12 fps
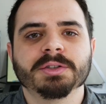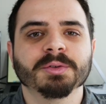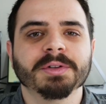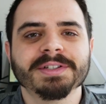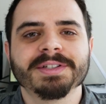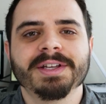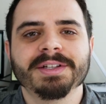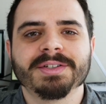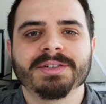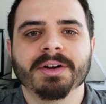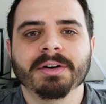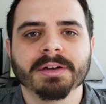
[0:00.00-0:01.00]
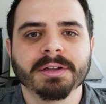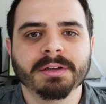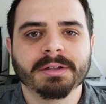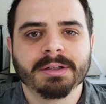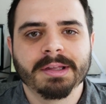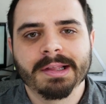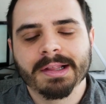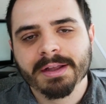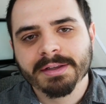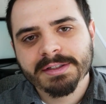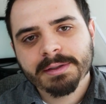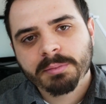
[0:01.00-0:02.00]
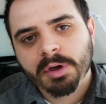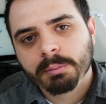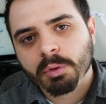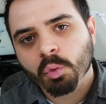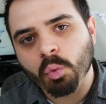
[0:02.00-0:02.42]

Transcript: So let's get started. Tip number